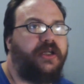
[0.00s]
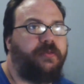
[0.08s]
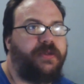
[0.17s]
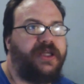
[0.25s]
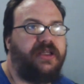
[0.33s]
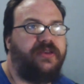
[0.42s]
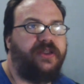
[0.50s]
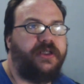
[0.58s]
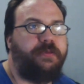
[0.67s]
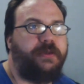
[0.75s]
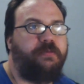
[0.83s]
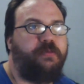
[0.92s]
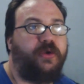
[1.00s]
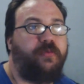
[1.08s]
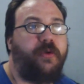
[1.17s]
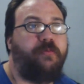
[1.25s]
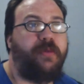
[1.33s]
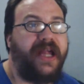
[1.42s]
it'll be a little bit more
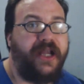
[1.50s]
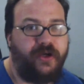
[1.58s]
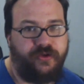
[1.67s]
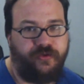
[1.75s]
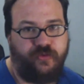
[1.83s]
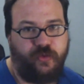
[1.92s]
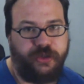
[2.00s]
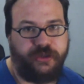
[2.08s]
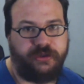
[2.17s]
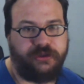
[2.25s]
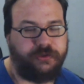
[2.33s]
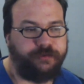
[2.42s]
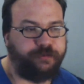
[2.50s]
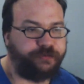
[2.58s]
prepared for it.